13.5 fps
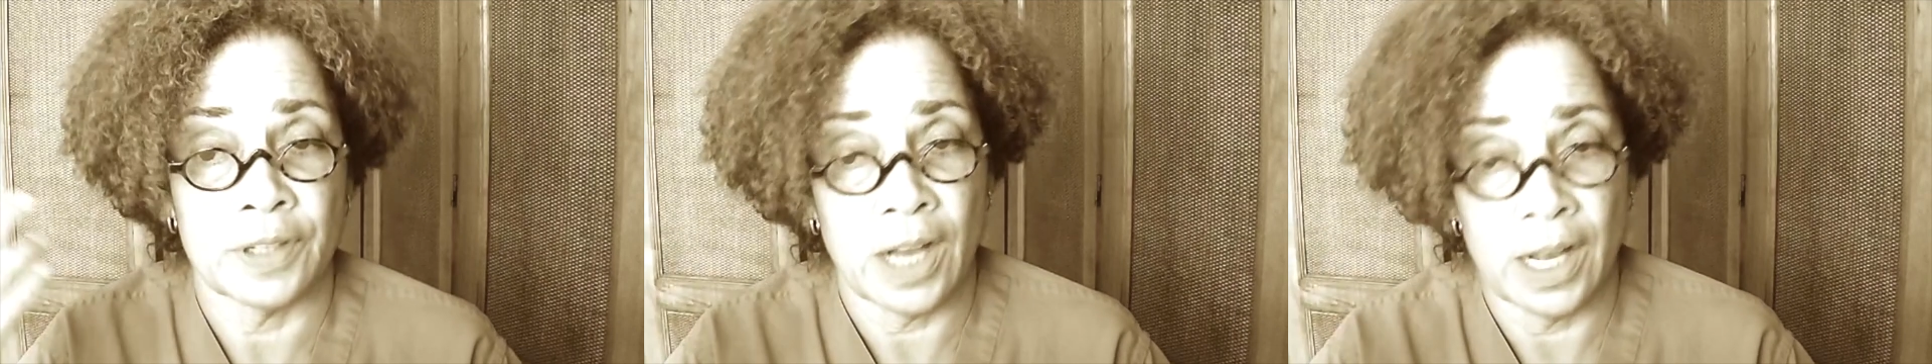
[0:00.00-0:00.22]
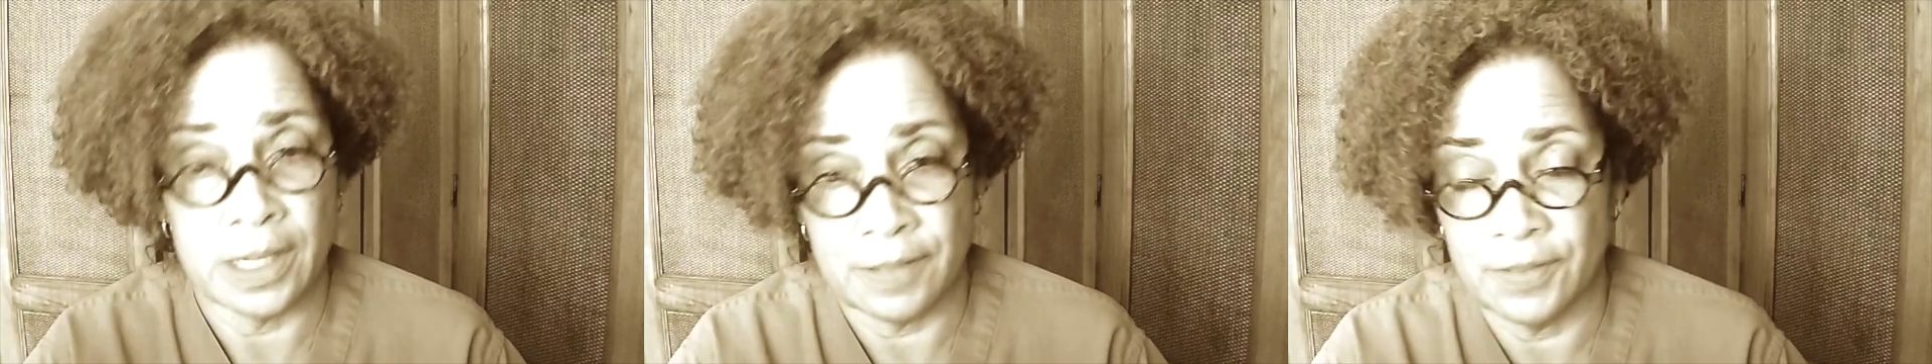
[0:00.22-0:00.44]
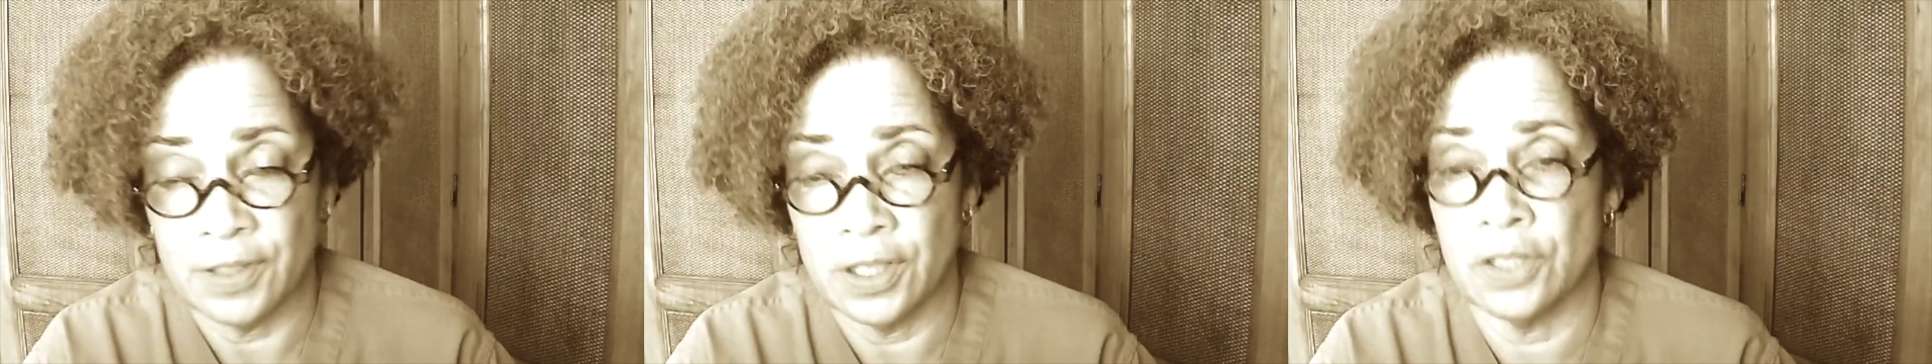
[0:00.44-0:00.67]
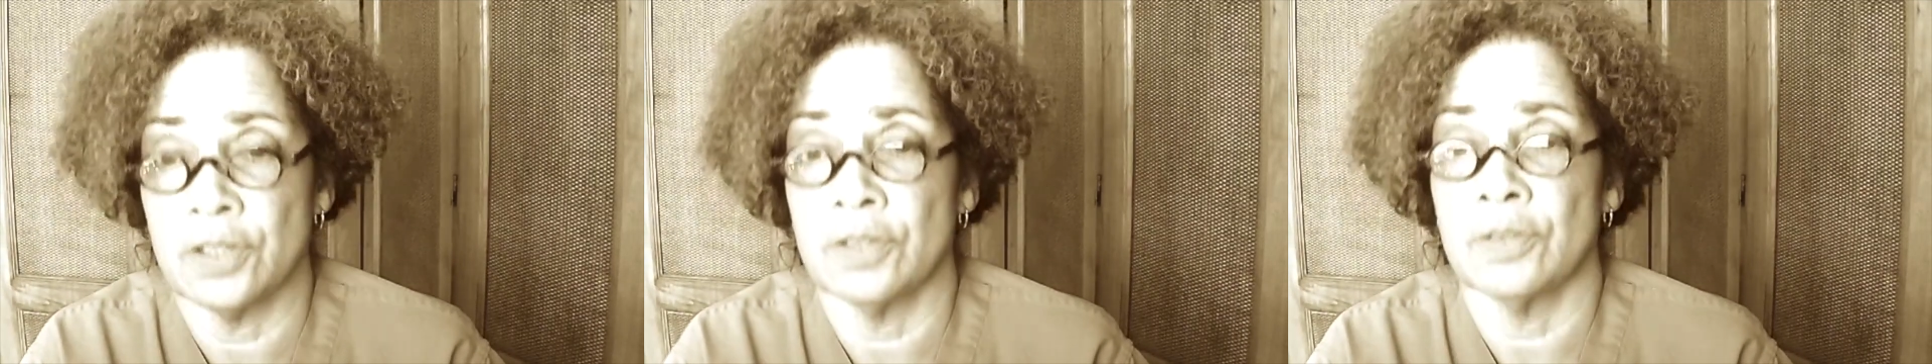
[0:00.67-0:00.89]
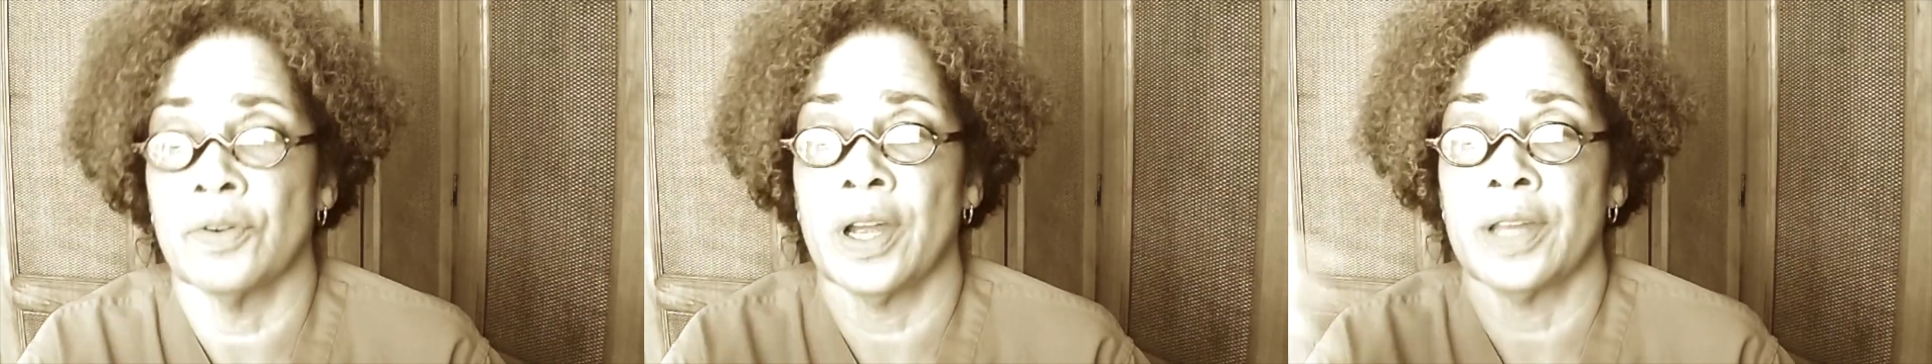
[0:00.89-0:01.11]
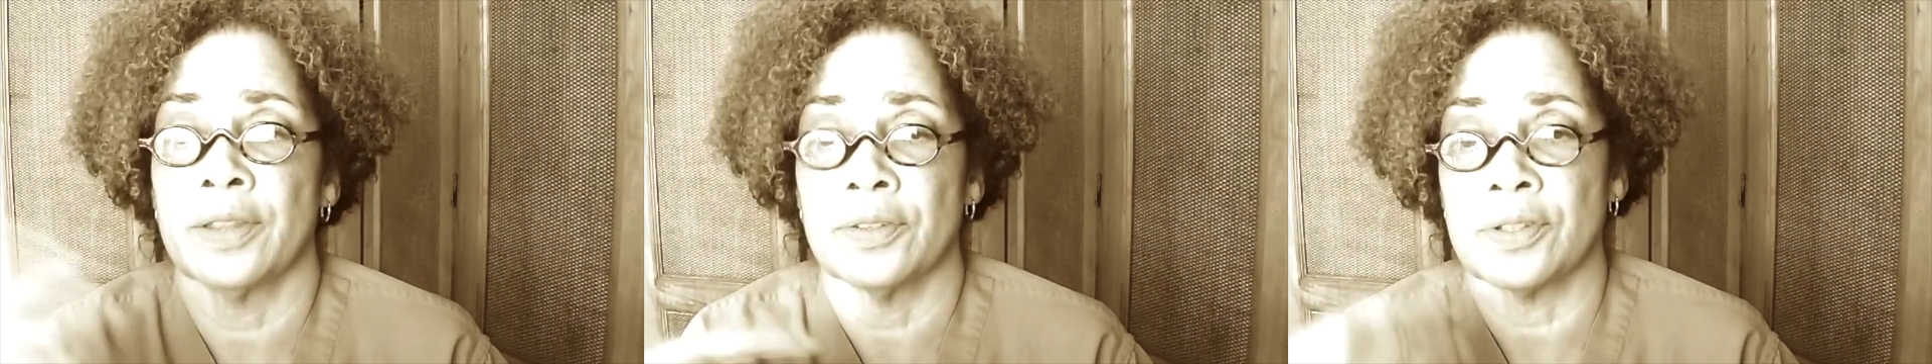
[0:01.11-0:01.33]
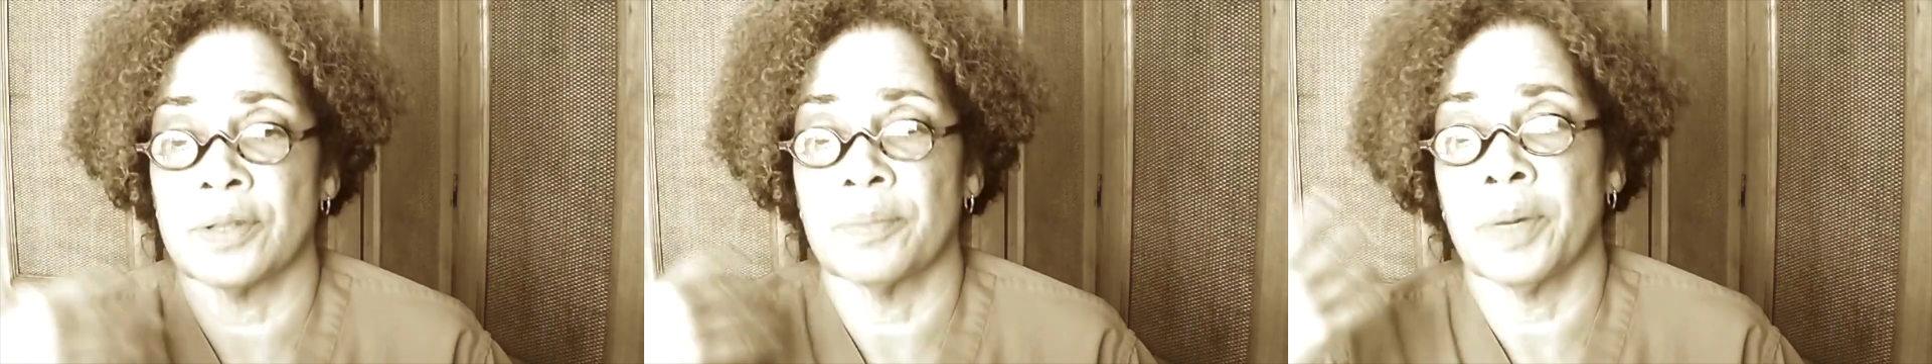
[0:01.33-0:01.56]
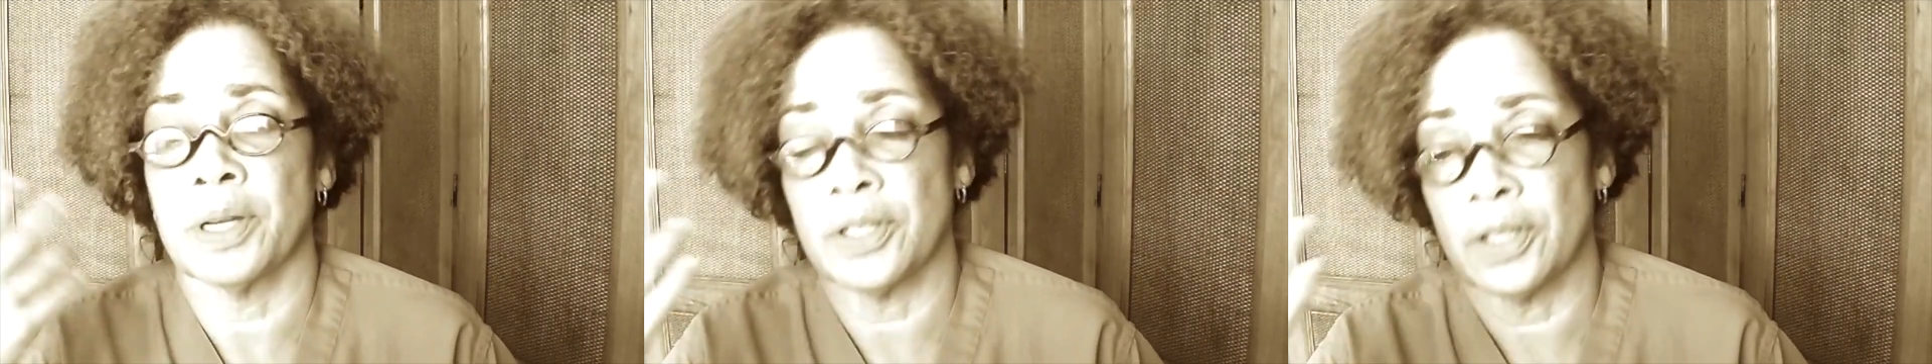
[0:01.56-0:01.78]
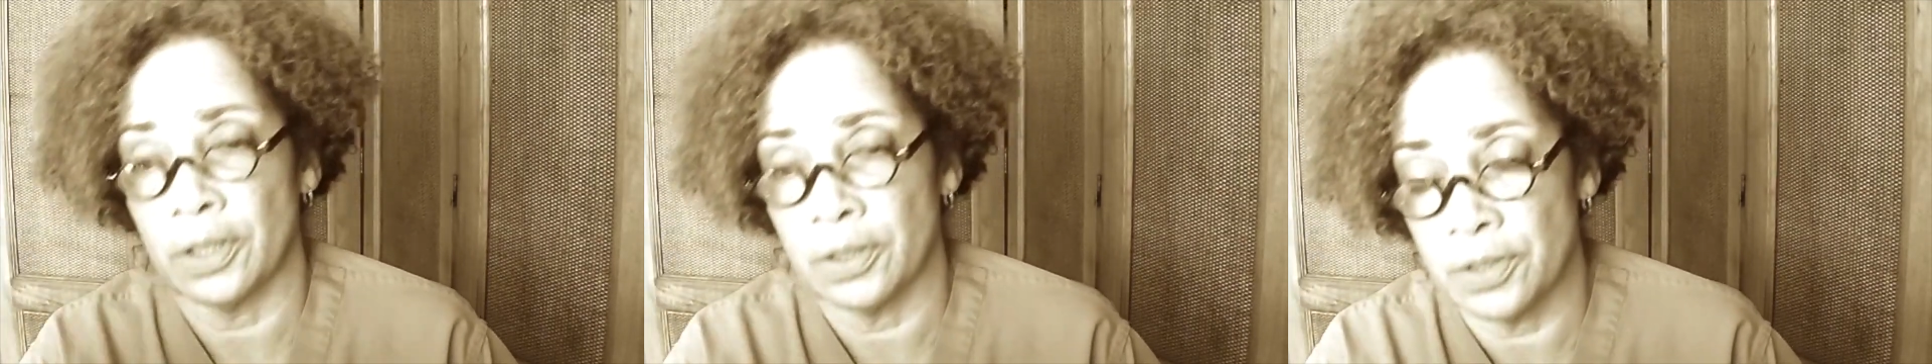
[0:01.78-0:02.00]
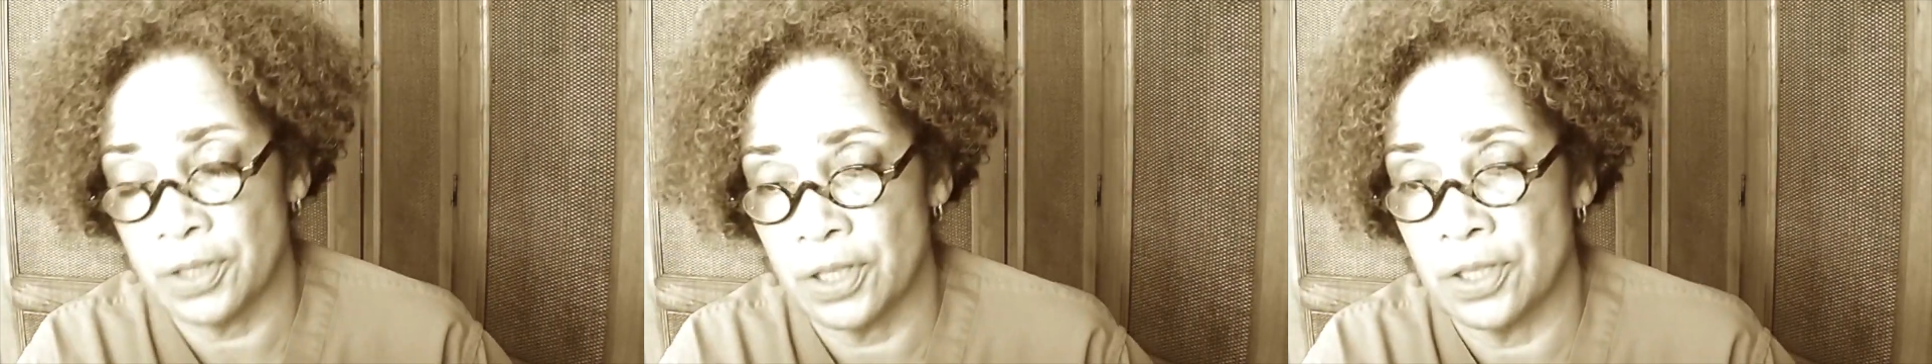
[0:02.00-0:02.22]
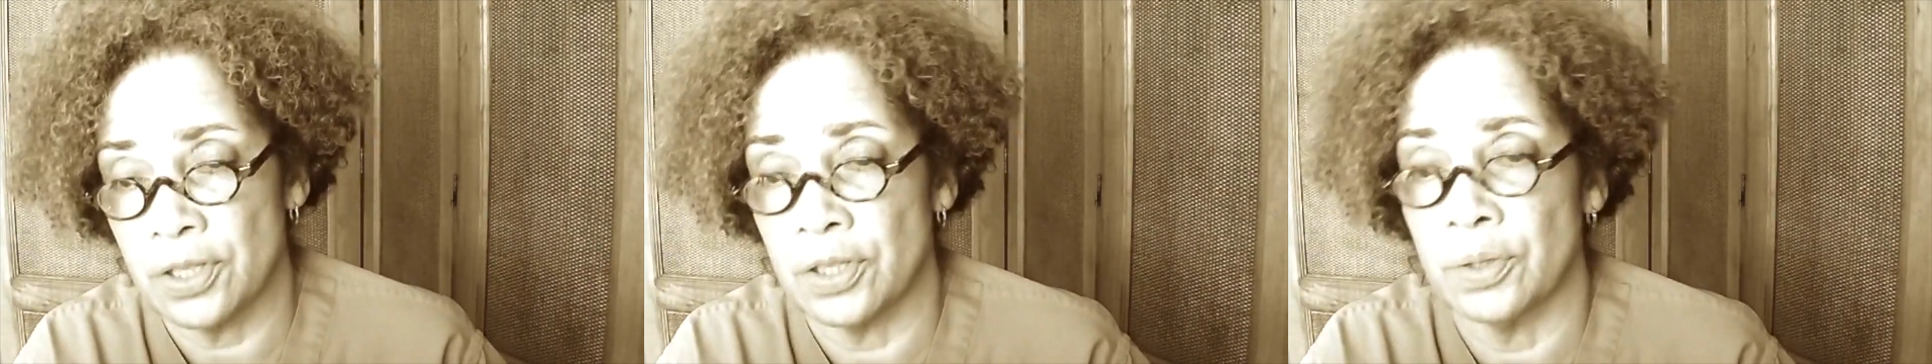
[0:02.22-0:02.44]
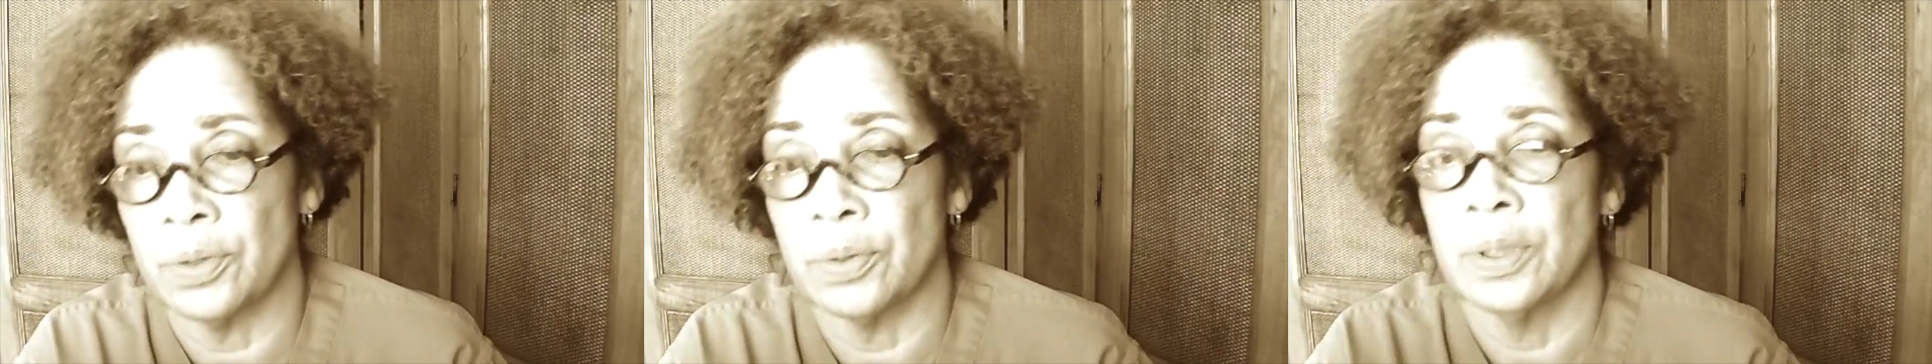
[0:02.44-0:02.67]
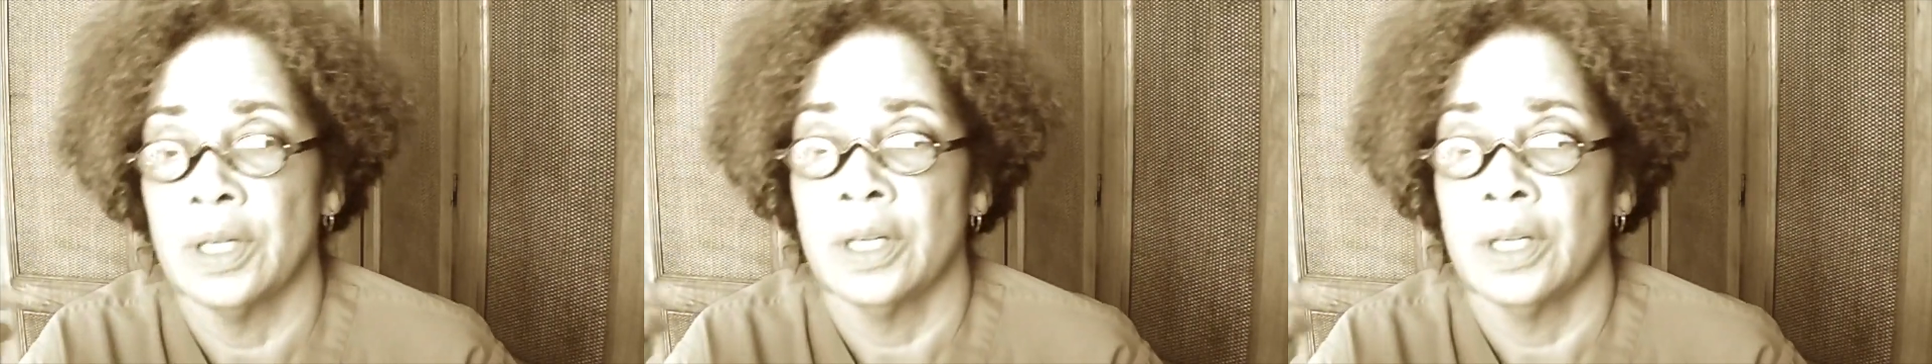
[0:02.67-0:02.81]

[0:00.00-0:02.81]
kinds of tissue, right? There's the muscular tissue,